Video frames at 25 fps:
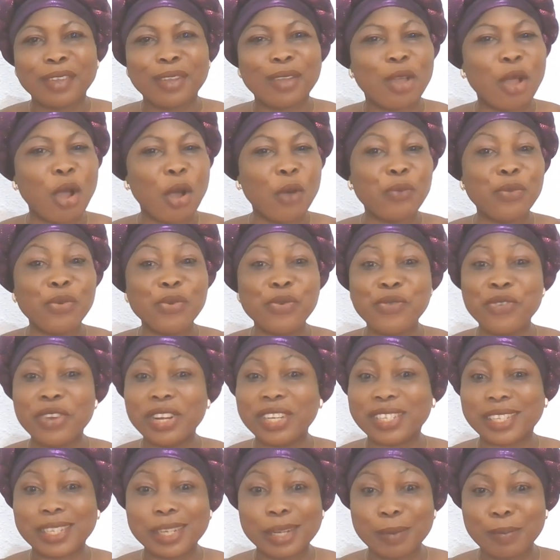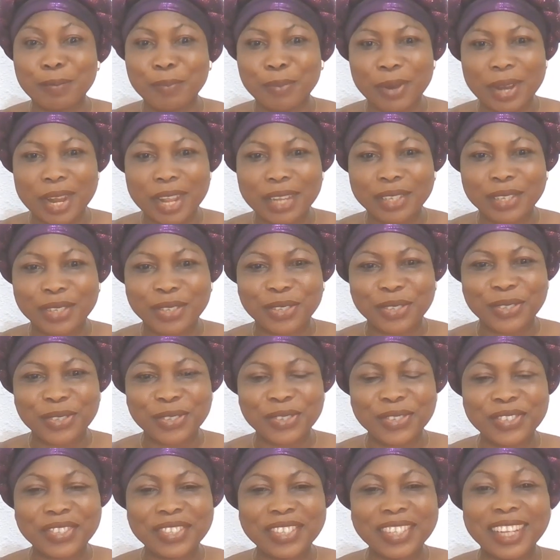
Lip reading: God will richly bless you